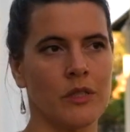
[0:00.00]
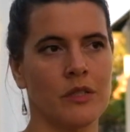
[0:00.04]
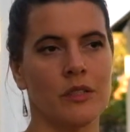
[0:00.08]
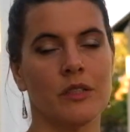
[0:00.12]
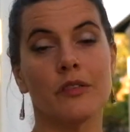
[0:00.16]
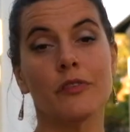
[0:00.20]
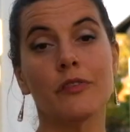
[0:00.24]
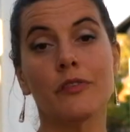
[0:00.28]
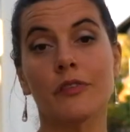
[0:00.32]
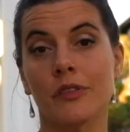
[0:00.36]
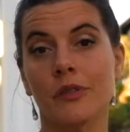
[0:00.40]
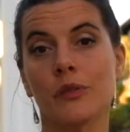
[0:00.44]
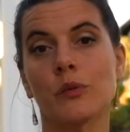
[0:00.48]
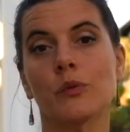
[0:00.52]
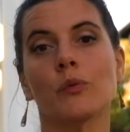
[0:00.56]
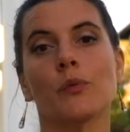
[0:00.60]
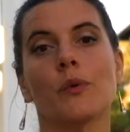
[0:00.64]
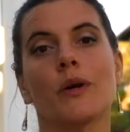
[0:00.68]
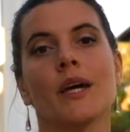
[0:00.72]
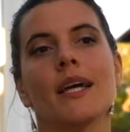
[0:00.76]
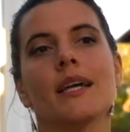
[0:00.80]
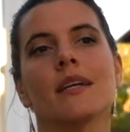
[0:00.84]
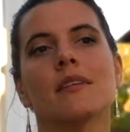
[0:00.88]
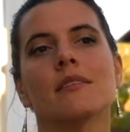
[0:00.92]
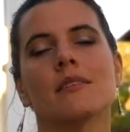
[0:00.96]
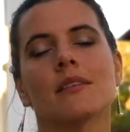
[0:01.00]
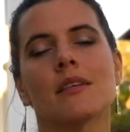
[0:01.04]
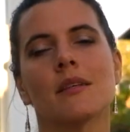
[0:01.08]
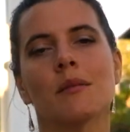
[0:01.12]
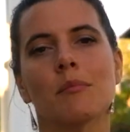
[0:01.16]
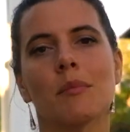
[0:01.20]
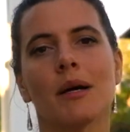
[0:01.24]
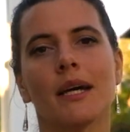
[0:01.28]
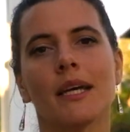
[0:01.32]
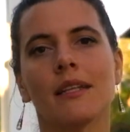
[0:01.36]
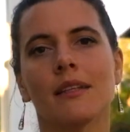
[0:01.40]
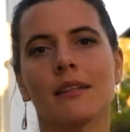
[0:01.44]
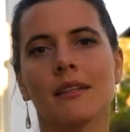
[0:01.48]
different ways and
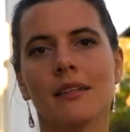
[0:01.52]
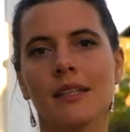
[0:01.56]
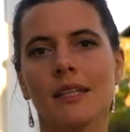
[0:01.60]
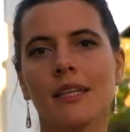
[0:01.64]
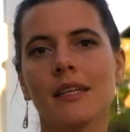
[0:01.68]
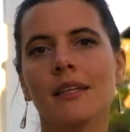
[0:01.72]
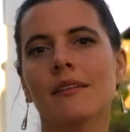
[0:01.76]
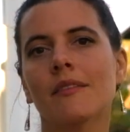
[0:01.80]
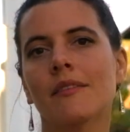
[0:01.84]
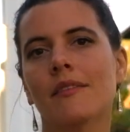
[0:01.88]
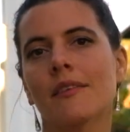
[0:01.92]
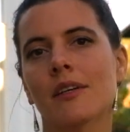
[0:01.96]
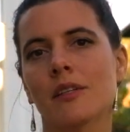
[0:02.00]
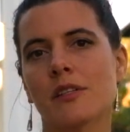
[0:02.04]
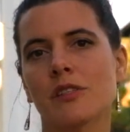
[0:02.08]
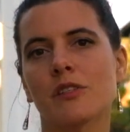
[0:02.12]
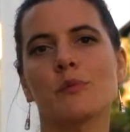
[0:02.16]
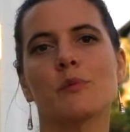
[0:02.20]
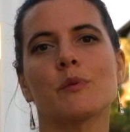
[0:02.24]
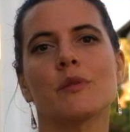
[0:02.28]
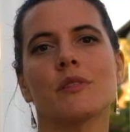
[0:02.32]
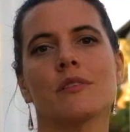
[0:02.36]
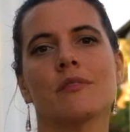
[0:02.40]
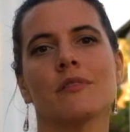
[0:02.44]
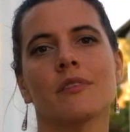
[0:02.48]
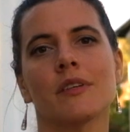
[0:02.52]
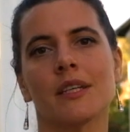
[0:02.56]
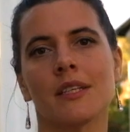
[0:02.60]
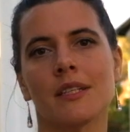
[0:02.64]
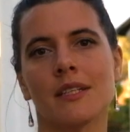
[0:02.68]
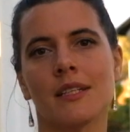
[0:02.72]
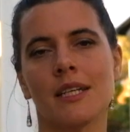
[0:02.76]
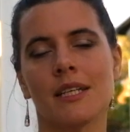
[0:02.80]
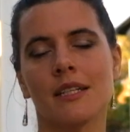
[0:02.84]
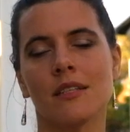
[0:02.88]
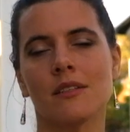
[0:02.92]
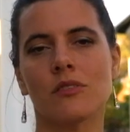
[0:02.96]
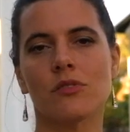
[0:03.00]
might need very specific
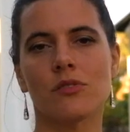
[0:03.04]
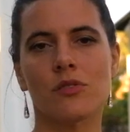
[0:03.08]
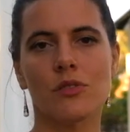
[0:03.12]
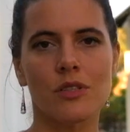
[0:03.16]
attendance.